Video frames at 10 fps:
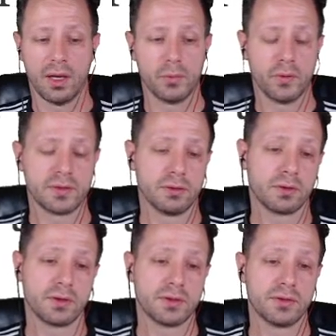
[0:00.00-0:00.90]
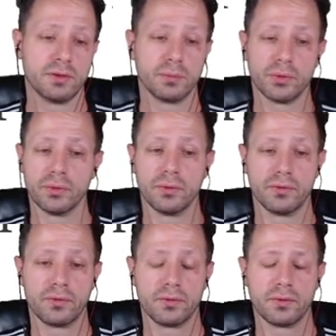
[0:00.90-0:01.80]
I'm always looking to
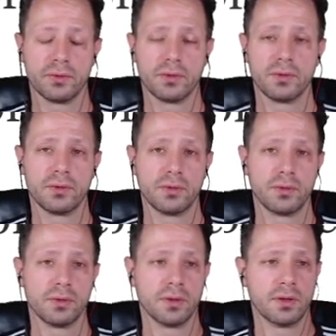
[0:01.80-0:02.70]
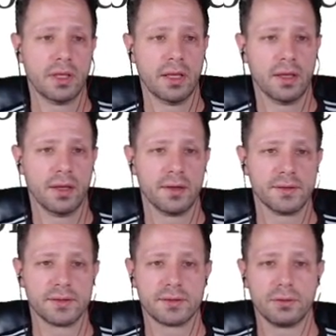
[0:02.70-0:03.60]
improve
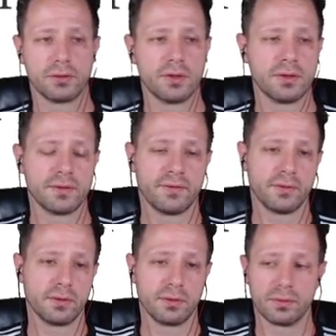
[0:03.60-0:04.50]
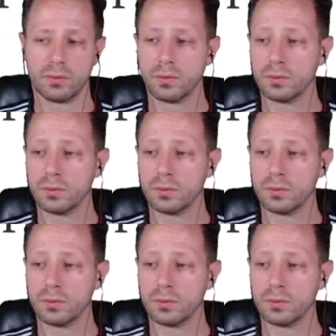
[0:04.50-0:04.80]
and looking for